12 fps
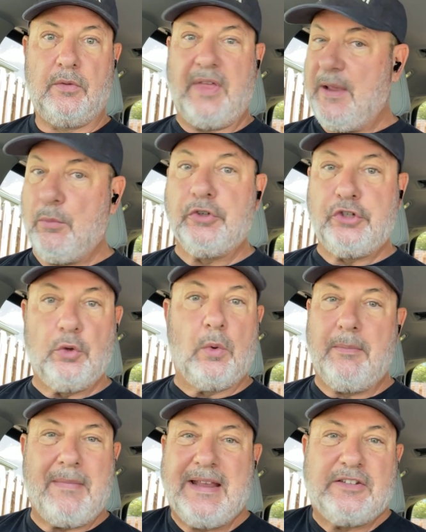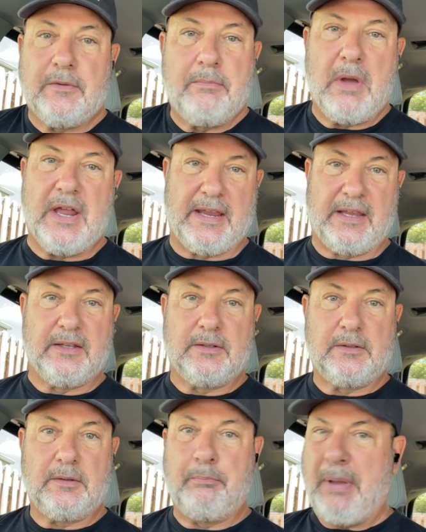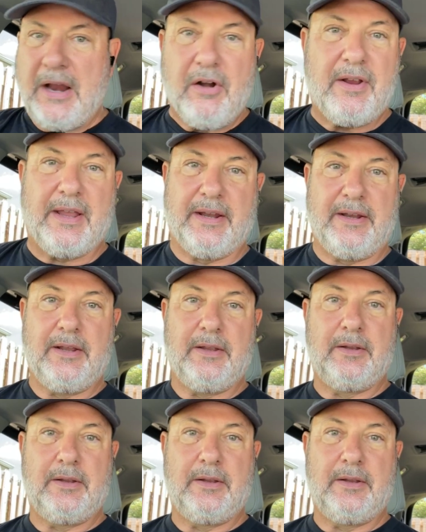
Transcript: They will do what makes them money. Period.